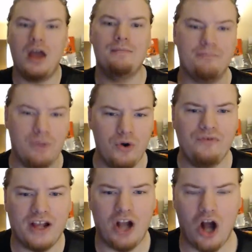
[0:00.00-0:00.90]

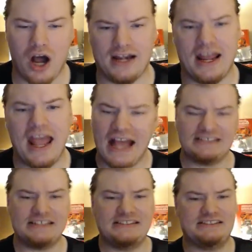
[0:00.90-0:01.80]
Moving on.
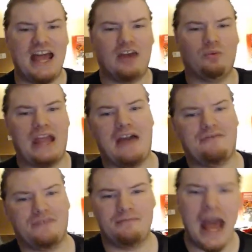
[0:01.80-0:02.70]
As I said, we
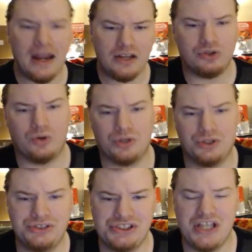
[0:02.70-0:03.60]
have the
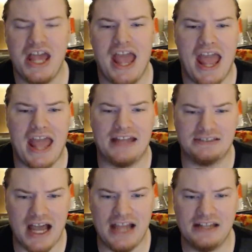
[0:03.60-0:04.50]
Matadors and
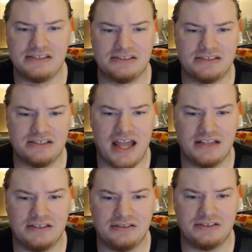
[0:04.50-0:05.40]
Titus
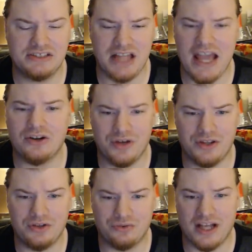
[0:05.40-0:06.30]
and Slater in
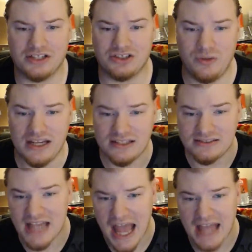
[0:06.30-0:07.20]
the ring. So we get a
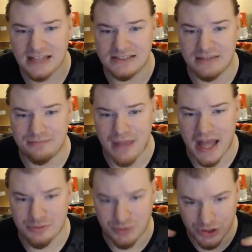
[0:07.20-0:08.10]
tag team
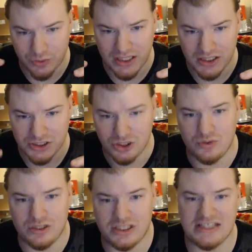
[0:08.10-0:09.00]
match between the
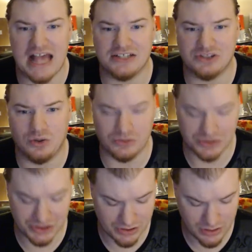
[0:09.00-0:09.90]
two of these
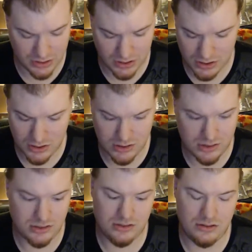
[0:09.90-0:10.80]
assholes.
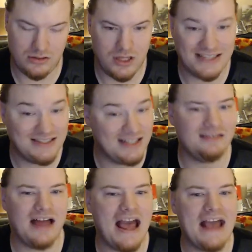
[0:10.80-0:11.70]

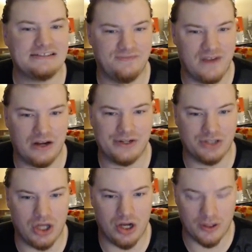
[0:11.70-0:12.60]
Didn't last very
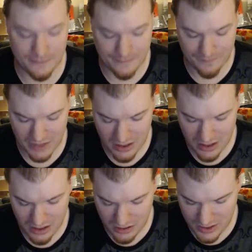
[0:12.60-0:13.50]
long.
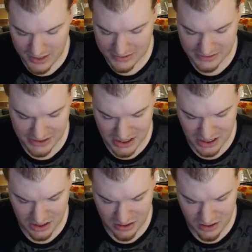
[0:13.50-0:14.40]
Let's see.